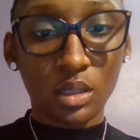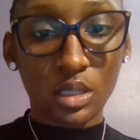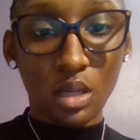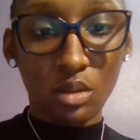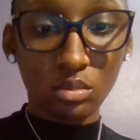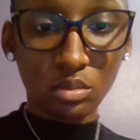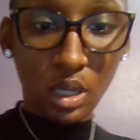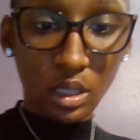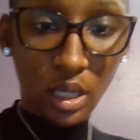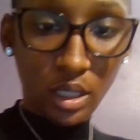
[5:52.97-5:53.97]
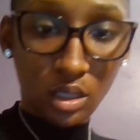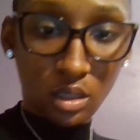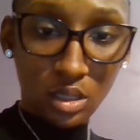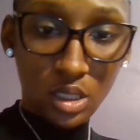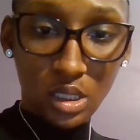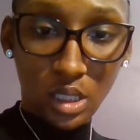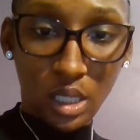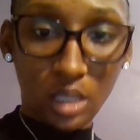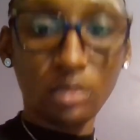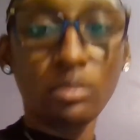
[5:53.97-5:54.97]
So I like it. It's
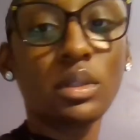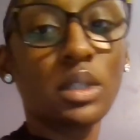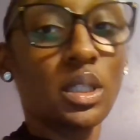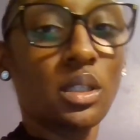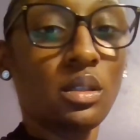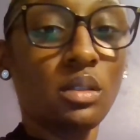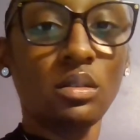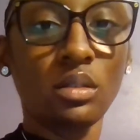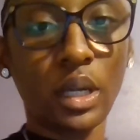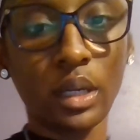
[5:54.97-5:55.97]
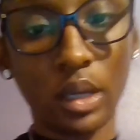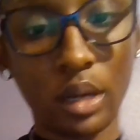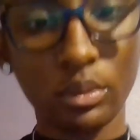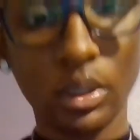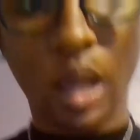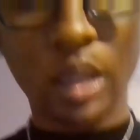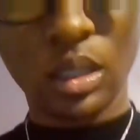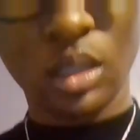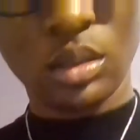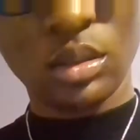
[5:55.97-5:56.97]
shining, blinking, like how we like
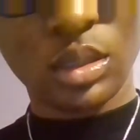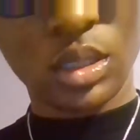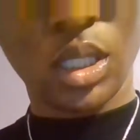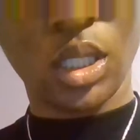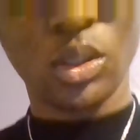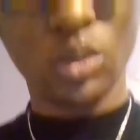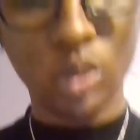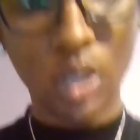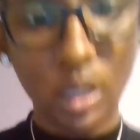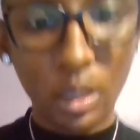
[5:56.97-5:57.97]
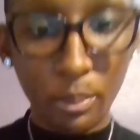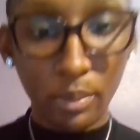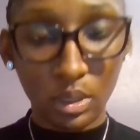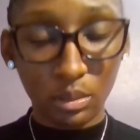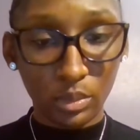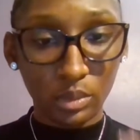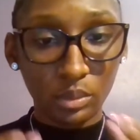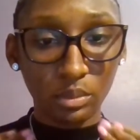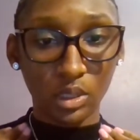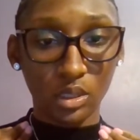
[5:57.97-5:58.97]
things. Cute, minimal.
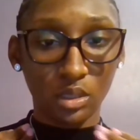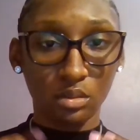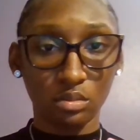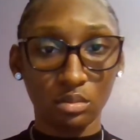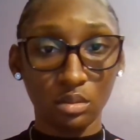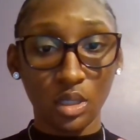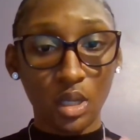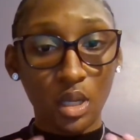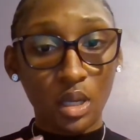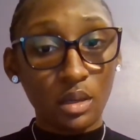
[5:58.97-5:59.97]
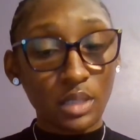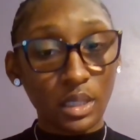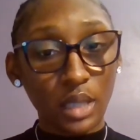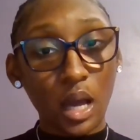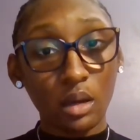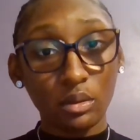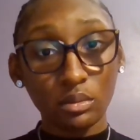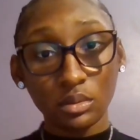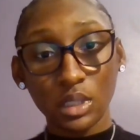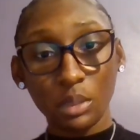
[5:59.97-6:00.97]
So y'all,
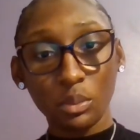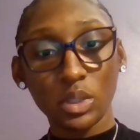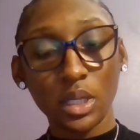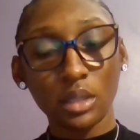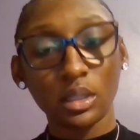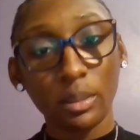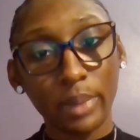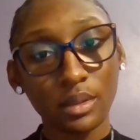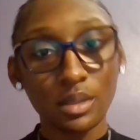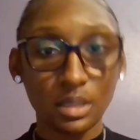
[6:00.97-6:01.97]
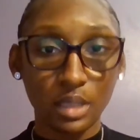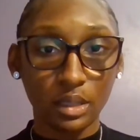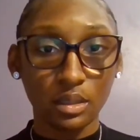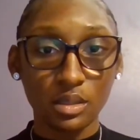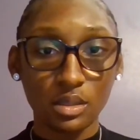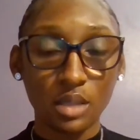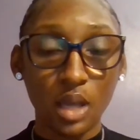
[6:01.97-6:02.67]
tell me what y'all think about this necklace.